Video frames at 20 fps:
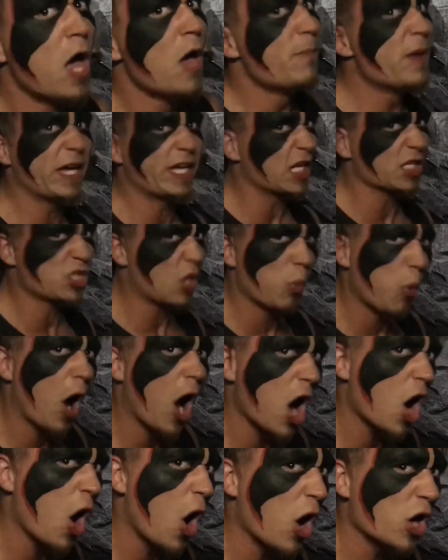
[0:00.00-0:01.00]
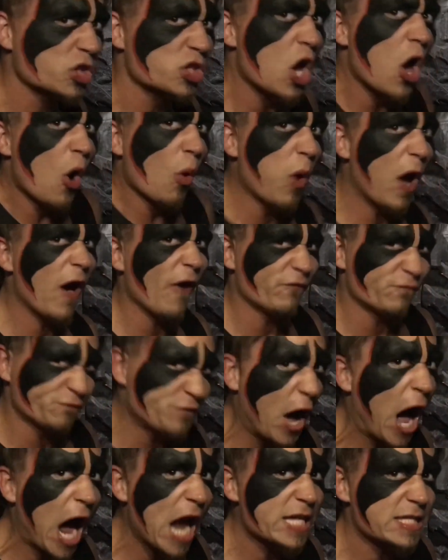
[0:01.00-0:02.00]
because the Warhorse will
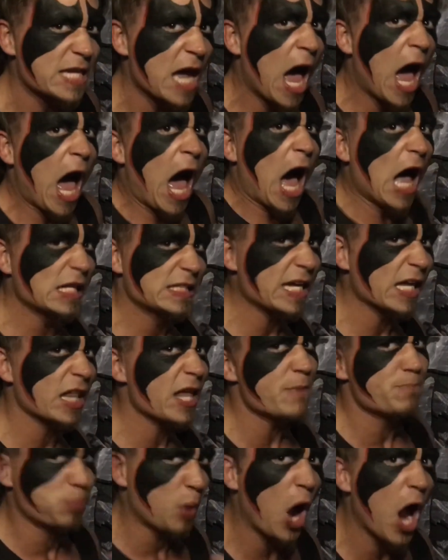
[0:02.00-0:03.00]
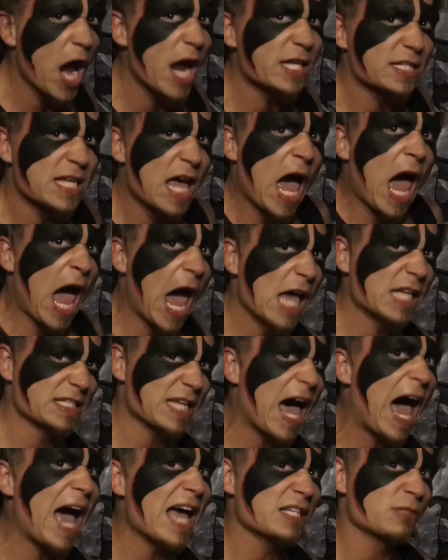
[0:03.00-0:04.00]
fight until he breathes his last